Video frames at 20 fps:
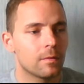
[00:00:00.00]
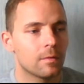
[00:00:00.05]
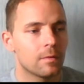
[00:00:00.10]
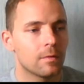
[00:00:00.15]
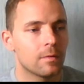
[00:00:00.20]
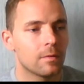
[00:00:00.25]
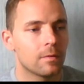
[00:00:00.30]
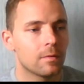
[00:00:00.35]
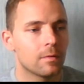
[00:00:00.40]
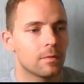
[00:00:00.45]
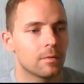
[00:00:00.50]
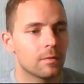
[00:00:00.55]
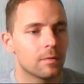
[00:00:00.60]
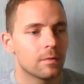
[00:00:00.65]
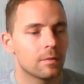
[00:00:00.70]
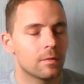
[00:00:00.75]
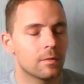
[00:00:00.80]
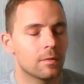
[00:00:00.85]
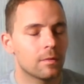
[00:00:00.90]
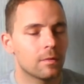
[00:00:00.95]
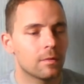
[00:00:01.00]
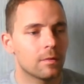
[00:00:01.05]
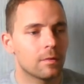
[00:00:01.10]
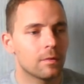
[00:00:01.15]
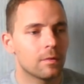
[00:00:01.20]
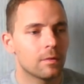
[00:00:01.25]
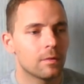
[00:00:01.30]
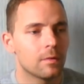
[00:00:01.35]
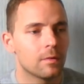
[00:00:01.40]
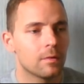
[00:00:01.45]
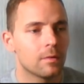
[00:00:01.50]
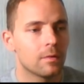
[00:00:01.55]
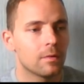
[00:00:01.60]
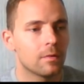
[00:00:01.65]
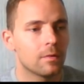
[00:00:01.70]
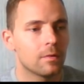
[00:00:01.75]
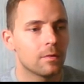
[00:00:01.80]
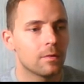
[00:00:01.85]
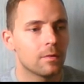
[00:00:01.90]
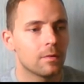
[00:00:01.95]

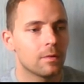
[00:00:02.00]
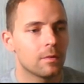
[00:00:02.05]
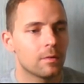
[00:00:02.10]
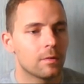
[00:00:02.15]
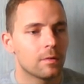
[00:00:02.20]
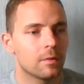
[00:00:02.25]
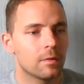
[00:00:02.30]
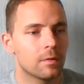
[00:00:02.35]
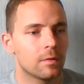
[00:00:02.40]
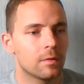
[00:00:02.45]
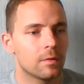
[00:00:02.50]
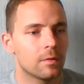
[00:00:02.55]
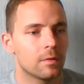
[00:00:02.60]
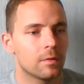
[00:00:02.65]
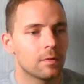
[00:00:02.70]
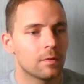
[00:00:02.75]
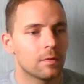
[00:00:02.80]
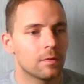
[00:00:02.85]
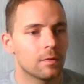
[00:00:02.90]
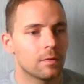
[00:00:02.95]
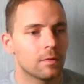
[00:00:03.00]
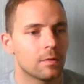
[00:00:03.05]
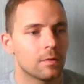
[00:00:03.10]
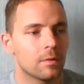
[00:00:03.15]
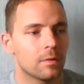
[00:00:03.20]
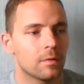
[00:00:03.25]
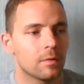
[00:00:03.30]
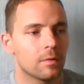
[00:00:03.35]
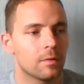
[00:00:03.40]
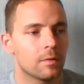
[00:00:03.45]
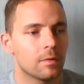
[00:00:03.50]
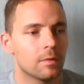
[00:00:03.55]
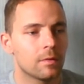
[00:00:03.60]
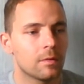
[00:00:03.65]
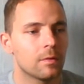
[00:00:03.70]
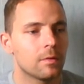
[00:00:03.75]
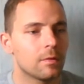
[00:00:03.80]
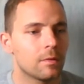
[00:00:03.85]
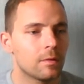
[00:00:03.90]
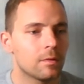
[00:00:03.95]

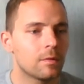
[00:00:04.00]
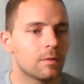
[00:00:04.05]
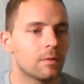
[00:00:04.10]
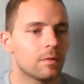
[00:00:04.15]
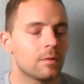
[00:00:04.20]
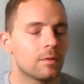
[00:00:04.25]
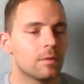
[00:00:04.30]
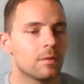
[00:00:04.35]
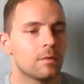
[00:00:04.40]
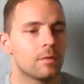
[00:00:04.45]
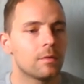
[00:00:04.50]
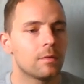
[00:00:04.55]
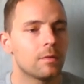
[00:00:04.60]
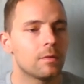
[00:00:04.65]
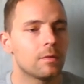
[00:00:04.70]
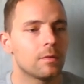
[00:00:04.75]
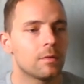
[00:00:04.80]
(silence)